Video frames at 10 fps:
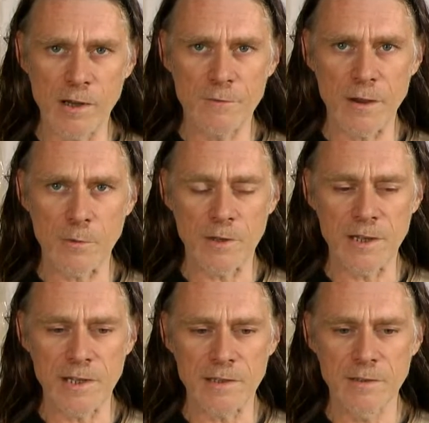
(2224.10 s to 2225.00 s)
felt the
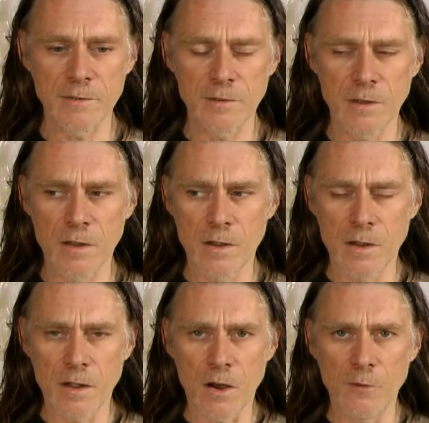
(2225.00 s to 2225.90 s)
need.
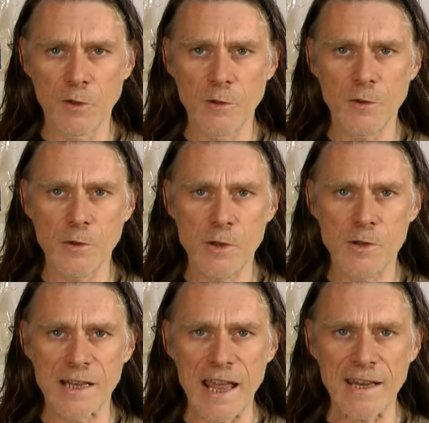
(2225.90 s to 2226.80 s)
I've done a few
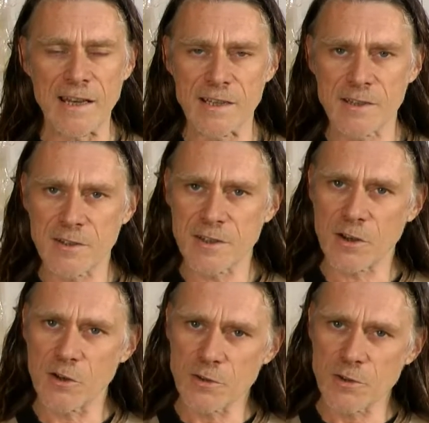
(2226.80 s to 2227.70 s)
ukuleles because the
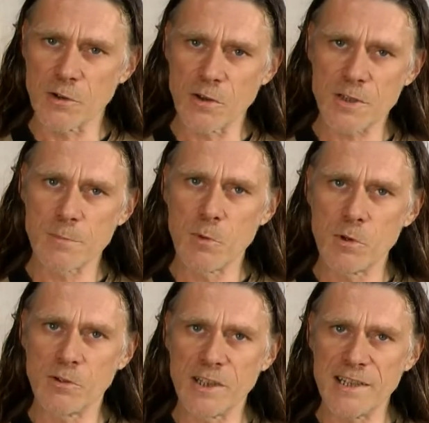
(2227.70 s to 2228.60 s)
cuts are a lot
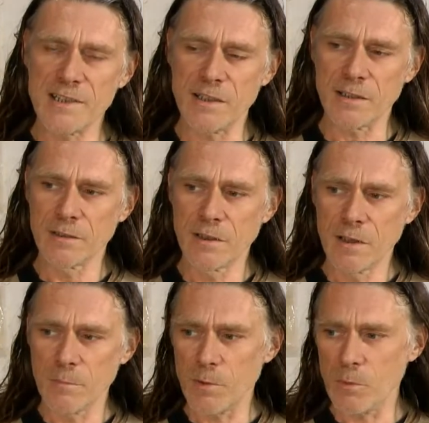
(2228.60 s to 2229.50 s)
smaller and easier,
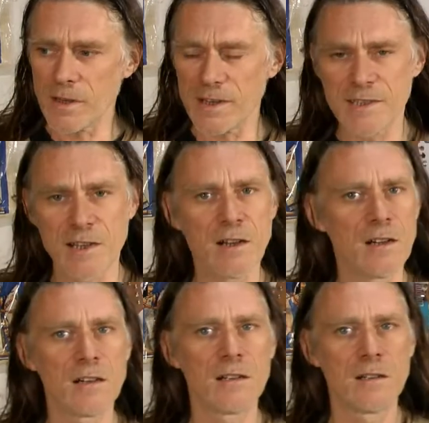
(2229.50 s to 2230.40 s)
but with a
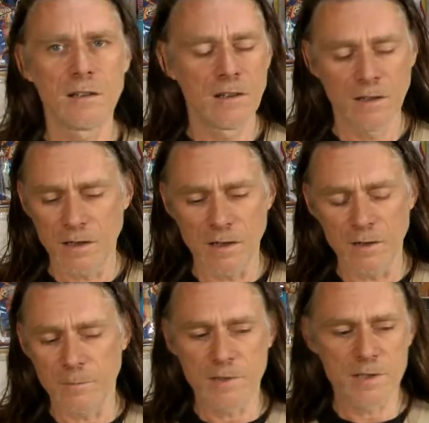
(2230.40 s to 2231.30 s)
guitar,
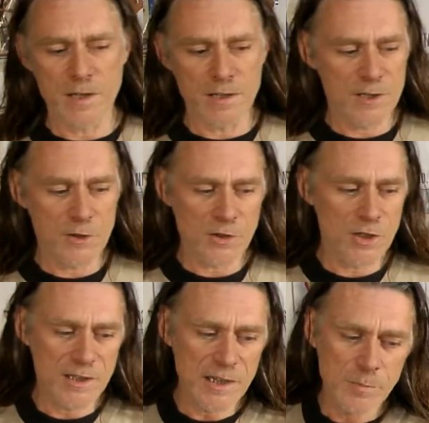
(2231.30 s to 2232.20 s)
it's such a
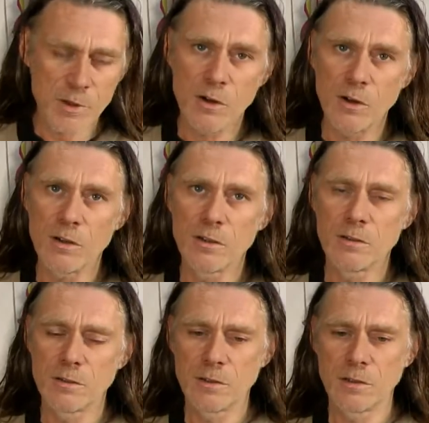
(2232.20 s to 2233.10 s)
deep cut.
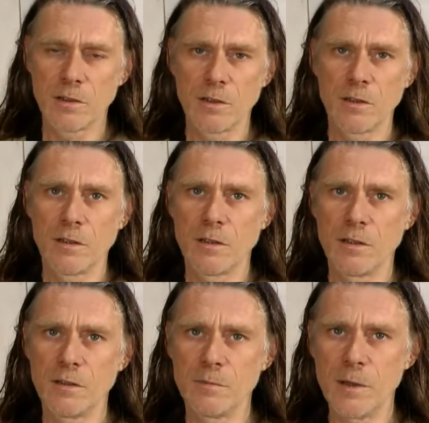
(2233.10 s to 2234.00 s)

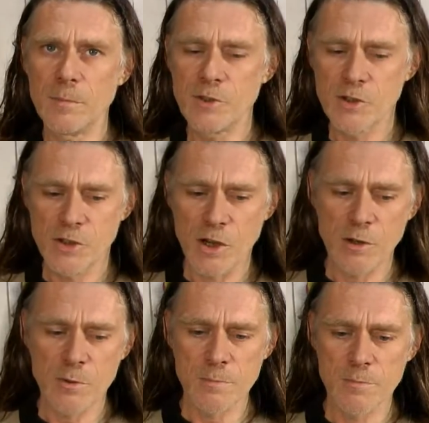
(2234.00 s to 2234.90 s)
Let me just show
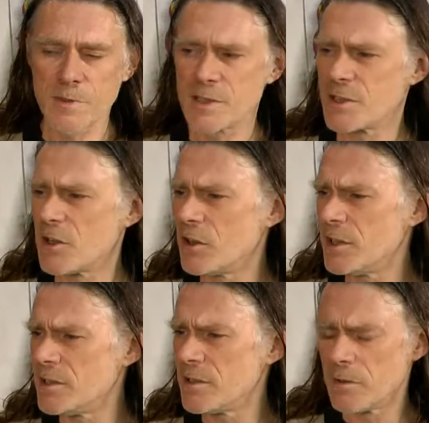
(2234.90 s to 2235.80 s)
you a side